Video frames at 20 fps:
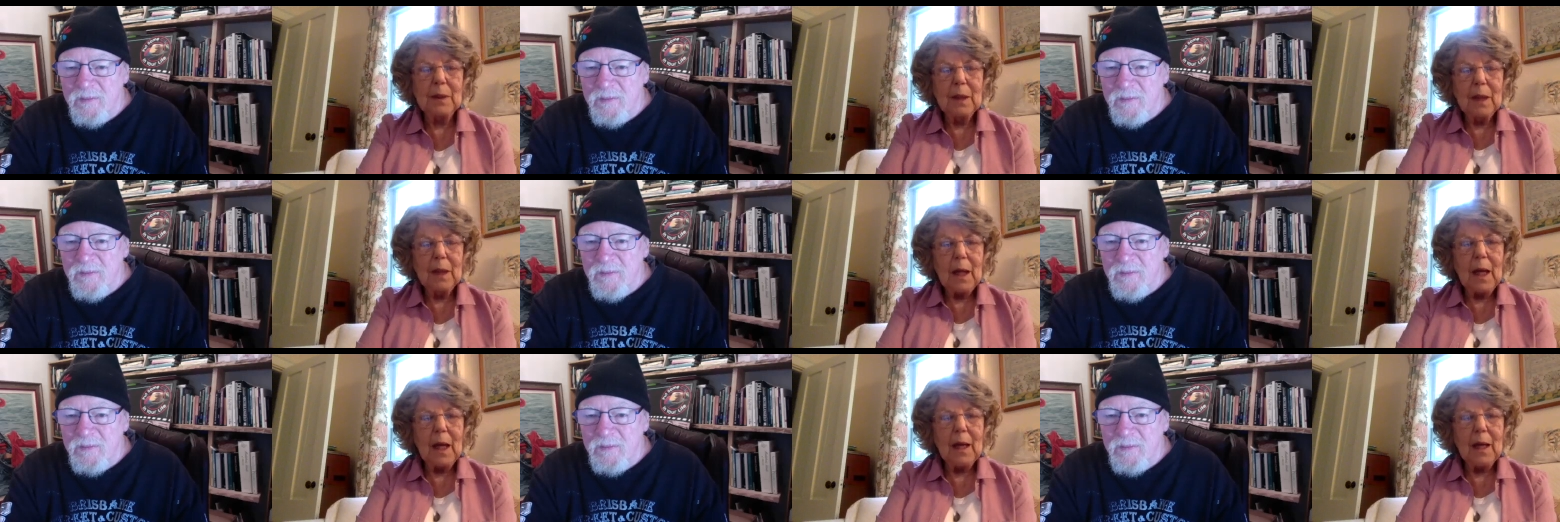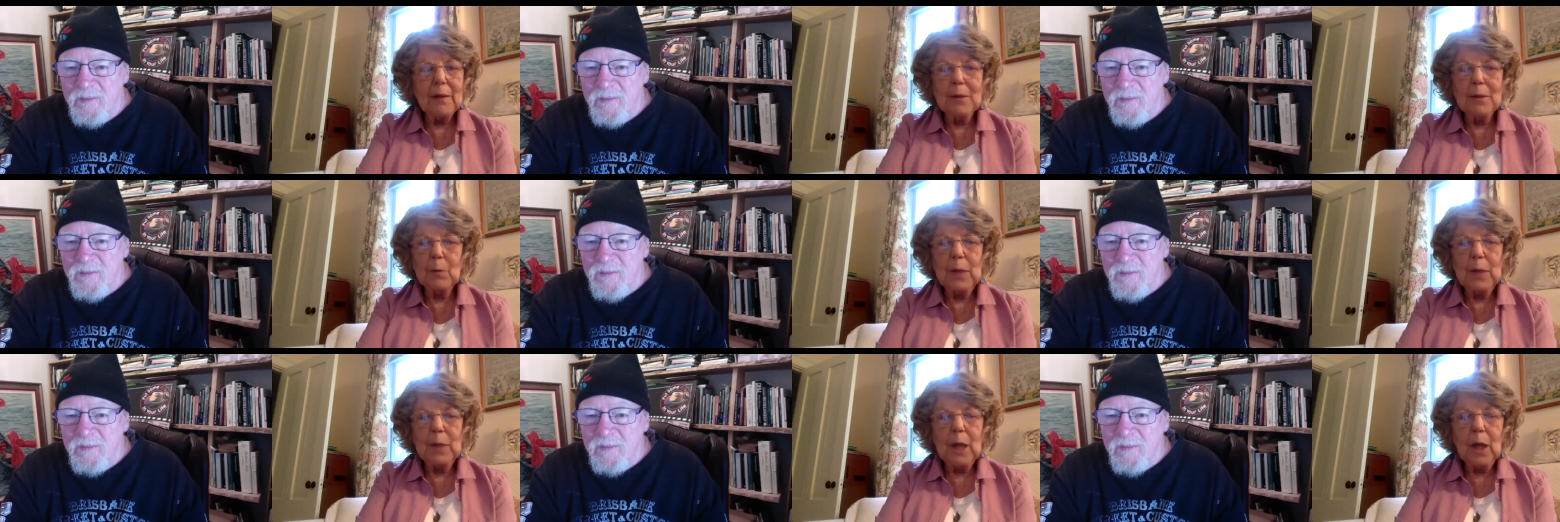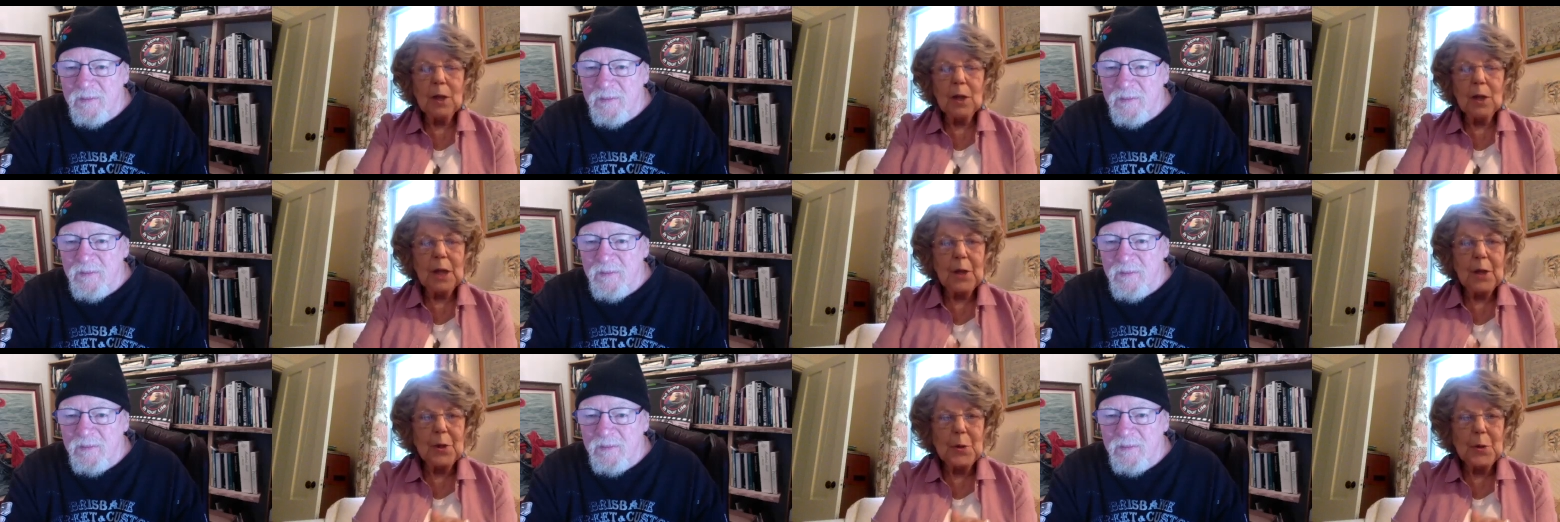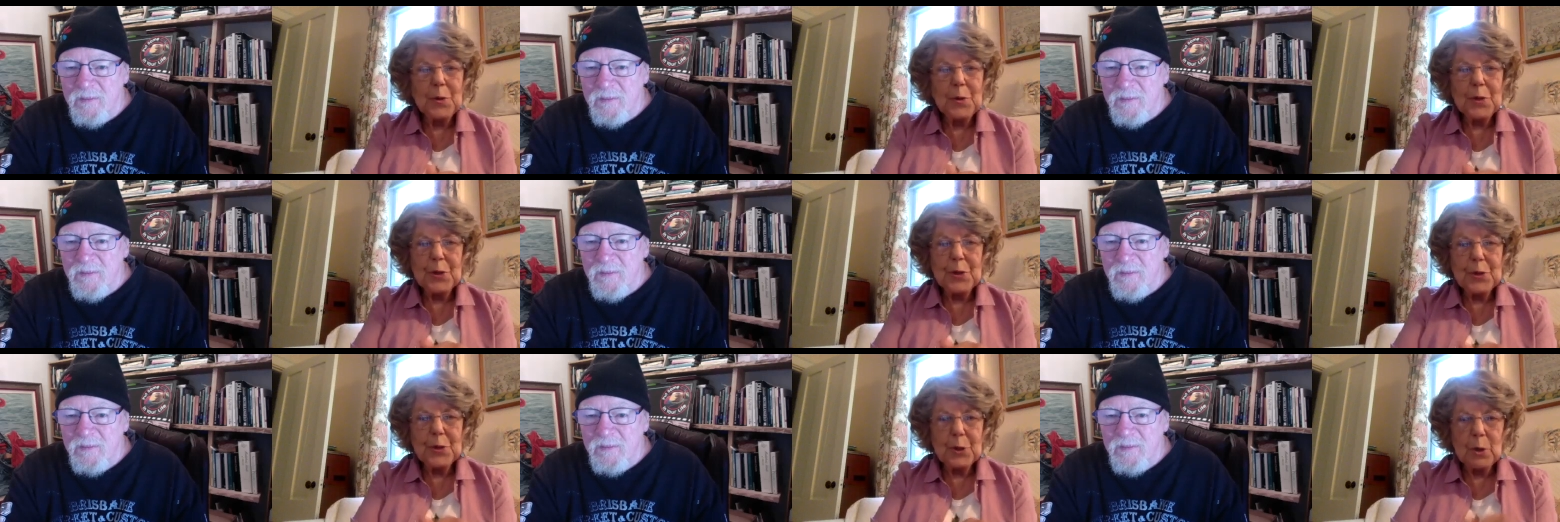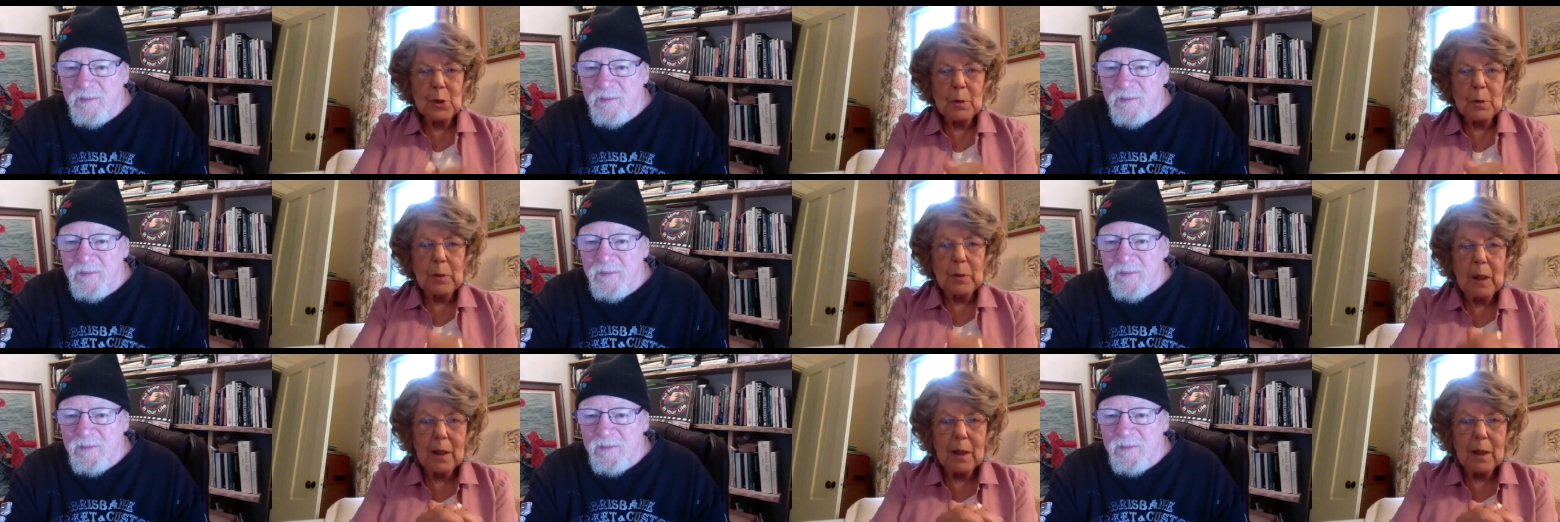Speaker 1: And we all got used to Zoom.